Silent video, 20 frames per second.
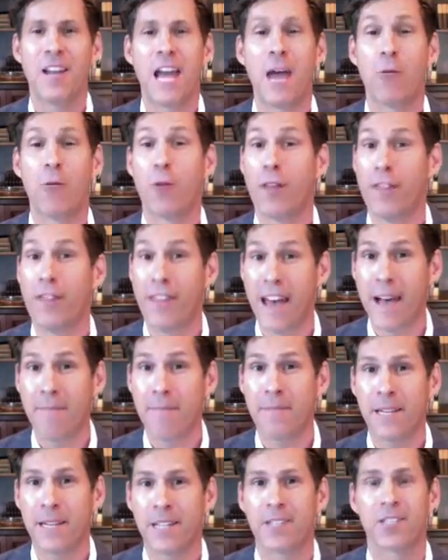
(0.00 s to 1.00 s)
And what
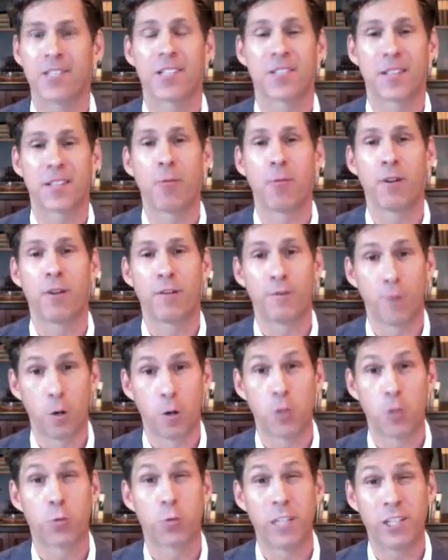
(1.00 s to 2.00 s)
that means is that when
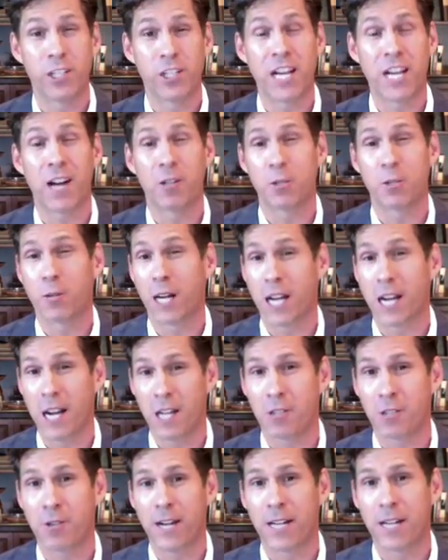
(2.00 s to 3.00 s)
folks reach out to a
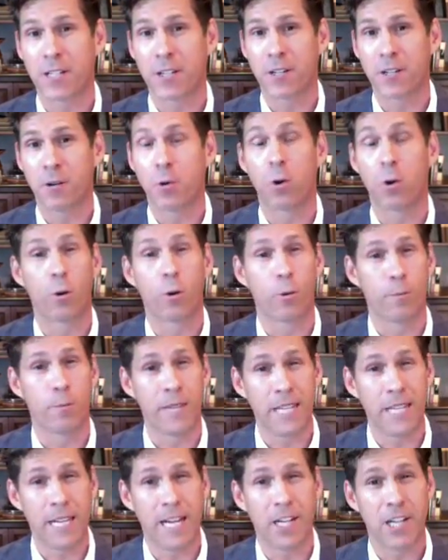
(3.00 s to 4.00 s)
contractor or a
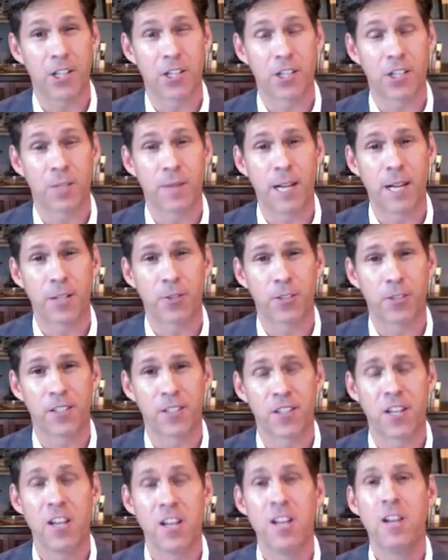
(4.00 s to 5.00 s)
remediation
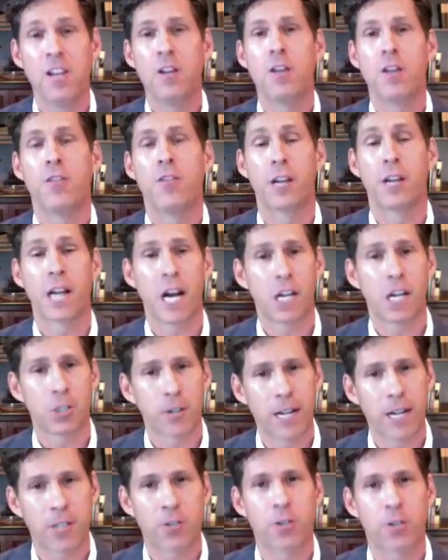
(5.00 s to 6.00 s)
specialist, the
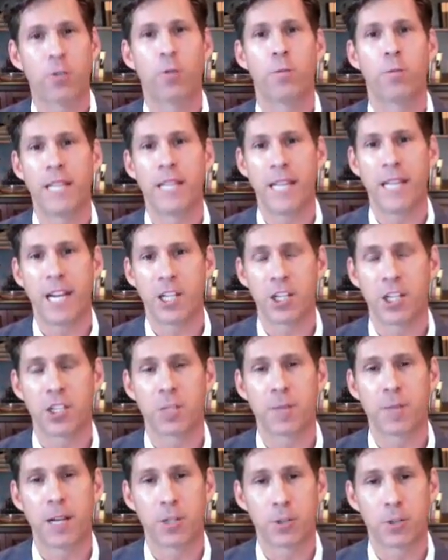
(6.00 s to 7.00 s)
contractor and remediation
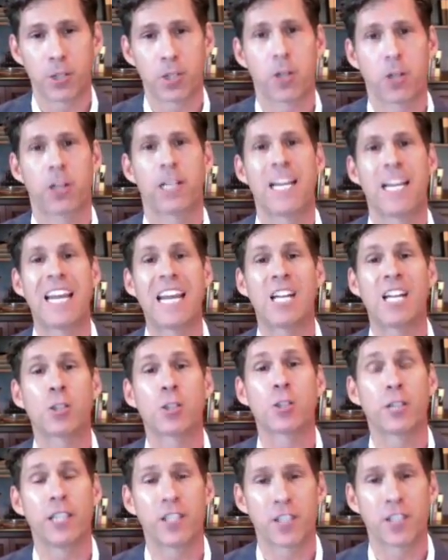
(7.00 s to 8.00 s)
specialists are going to
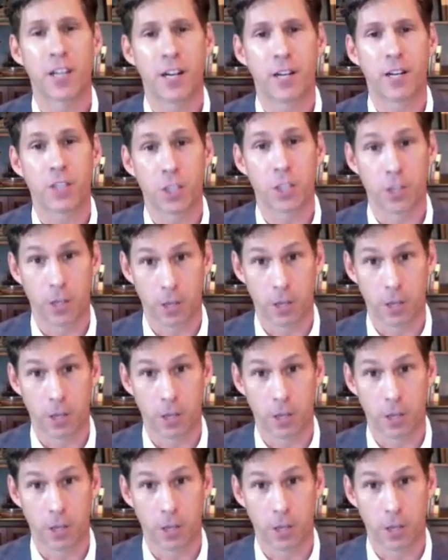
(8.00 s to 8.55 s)
increase their